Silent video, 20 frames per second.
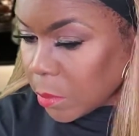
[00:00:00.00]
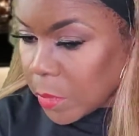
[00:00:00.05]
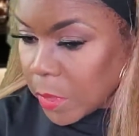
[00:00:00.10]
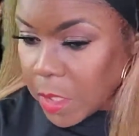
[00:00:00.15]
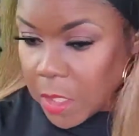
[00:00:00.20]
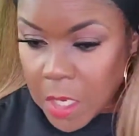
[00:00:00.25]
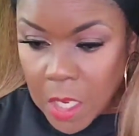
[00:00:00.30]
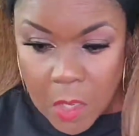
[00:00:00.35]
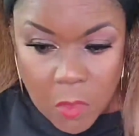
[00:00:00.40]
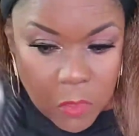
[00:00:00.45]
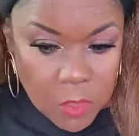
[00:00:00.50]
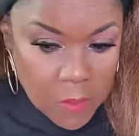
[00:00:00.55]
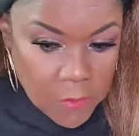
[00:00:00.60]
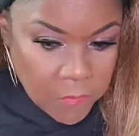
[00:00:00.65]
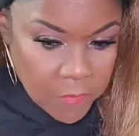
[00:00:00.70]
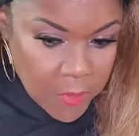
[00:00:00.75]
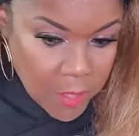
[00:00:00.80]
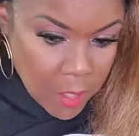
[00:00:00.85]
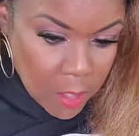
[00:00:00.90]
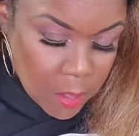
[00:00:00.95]
and I would have
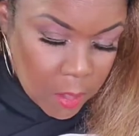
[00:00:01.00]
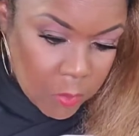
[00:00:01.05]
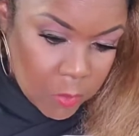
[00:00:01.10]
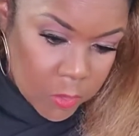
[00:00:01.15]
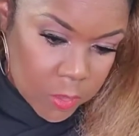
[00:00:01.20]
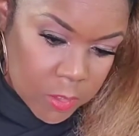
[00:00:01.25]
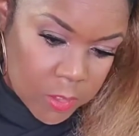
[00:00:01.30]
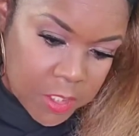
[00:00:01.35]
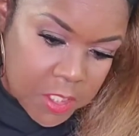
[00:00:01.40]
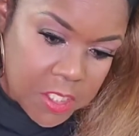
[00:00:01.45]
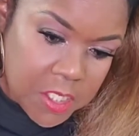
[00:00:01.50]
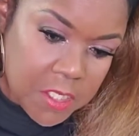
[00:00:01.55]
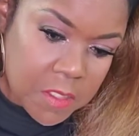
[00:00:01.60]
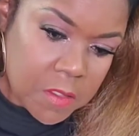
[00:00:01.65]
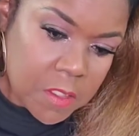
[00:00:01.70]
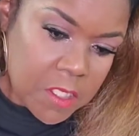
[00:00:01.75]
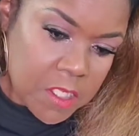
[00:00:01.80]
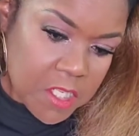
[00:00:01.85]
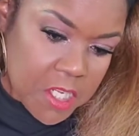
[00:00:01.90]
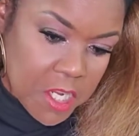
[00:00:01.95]
thought it would
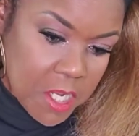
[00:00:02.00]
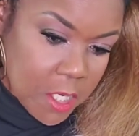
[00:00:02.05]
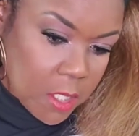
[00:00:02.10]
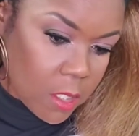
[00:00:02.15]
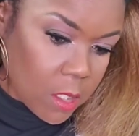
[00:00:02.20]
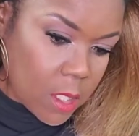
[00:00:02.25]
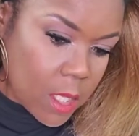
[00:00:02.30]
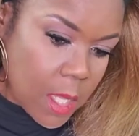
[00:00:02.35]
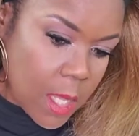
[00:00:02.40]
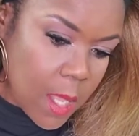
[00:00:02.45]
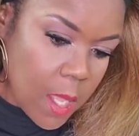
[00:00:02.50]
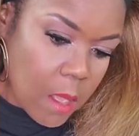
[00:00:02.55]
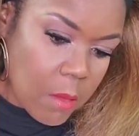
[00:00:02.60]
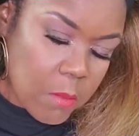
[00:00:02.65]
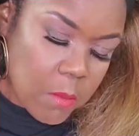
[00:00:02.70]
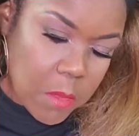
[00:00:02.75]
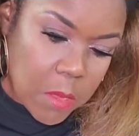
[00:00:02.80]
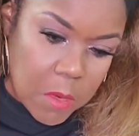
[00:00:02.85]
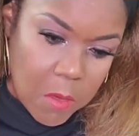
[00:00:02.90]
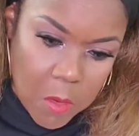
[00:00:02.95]
shed it a lot
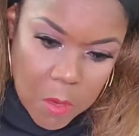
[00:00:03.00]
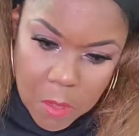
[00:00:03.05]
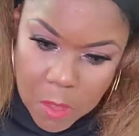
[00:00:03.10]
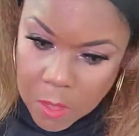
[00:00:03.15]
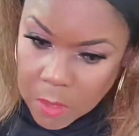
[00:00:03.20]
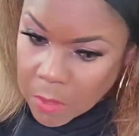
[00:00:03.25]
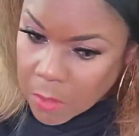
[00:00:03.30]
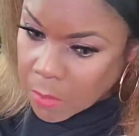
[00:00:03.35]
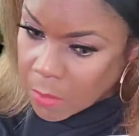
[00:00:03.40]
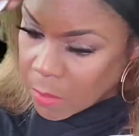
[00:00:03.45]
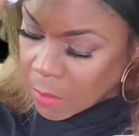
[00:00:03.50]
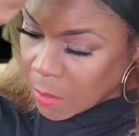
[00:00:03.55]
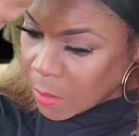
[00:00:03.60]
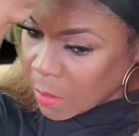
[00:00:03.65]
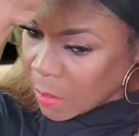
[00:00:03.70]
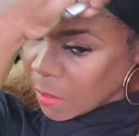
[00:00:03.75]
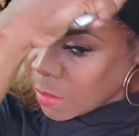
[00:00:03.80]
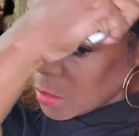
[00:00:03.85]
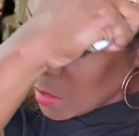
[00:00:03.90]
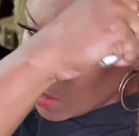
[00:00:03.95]
more
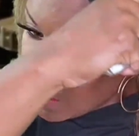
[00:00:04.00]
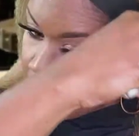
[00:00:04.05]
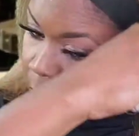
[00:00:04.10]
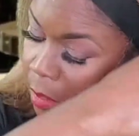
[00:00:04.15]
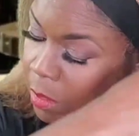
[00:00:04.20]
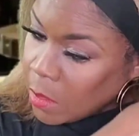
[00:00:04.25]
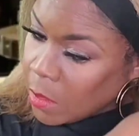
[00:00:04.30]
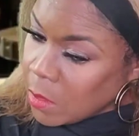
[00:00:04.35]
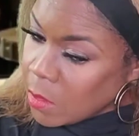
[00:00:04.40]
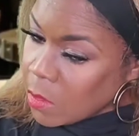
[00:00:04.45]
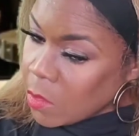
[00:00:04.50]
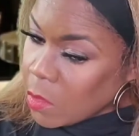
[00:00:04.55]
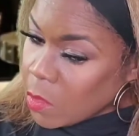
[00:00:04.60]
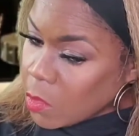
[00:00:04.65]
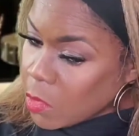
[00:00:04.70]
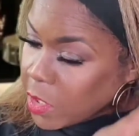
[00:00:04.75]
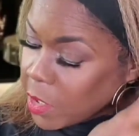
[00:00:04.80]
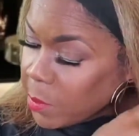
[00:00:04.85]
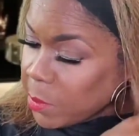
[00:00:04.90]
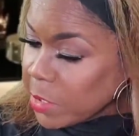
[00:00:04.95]

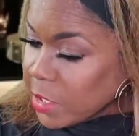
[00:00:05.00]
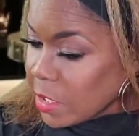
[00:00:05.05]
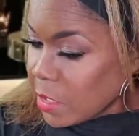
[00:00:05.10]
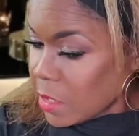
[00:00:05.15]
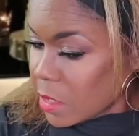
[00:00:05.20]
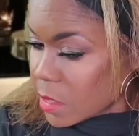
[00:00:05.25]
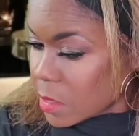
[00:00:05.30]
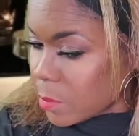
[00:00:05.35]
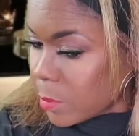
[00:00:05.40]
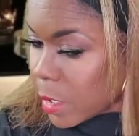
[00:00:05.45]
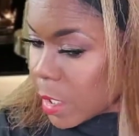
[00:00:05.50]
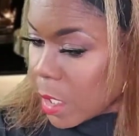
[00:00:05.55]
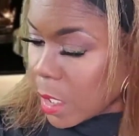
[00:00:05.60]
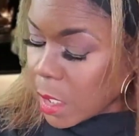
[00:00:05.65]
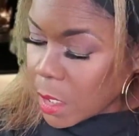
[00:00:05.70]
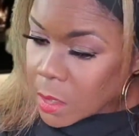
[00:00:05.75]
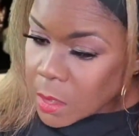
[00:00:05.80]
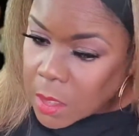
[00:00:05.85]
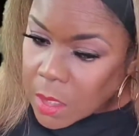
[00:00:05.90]
with it being this blonde